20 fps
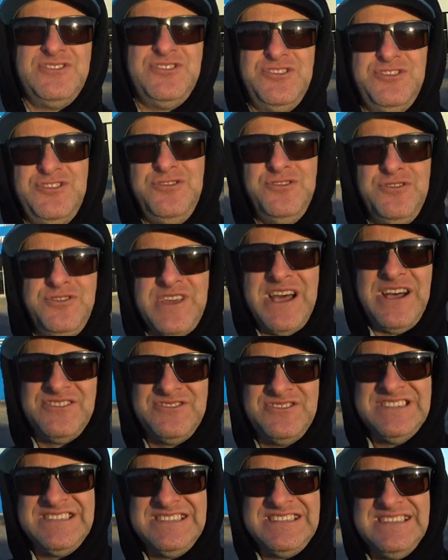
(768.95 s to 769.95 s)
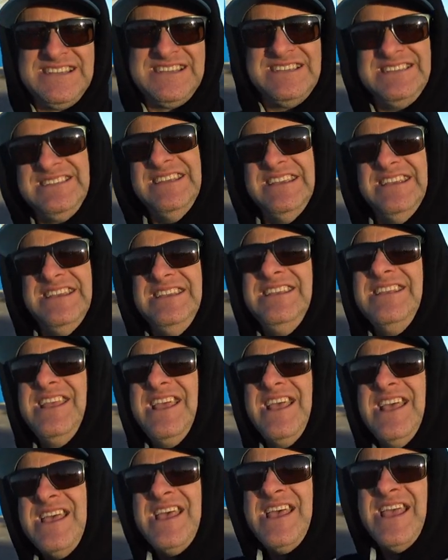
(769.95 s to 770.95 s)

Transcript: It's a 2016,